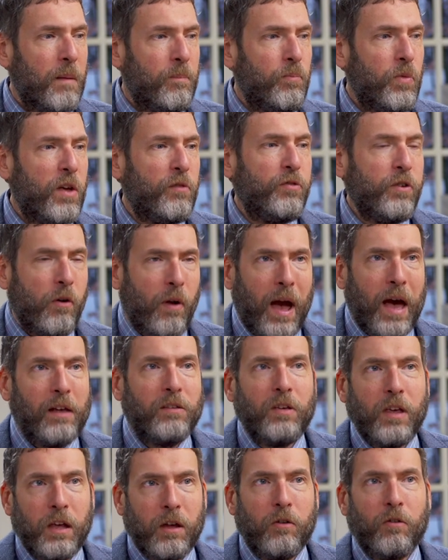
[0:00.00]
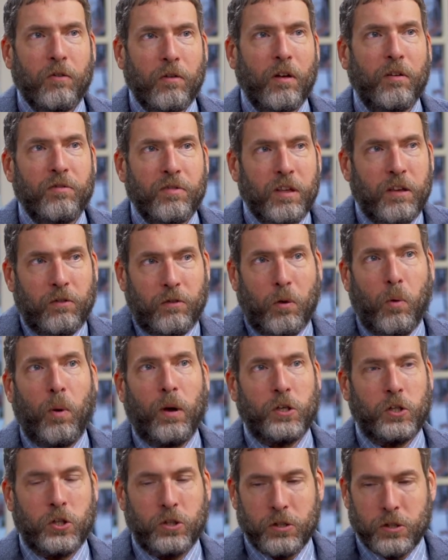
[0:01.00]
If you're asking yourself these
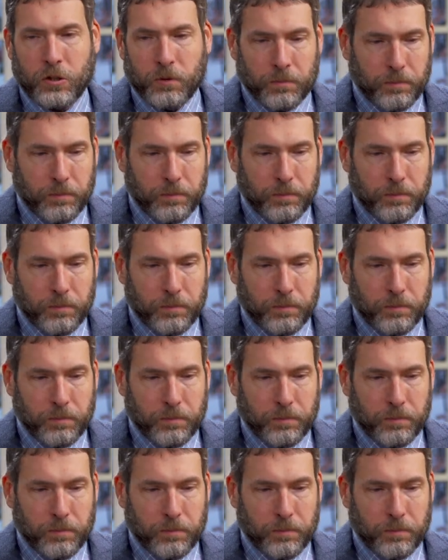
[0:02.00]
questions,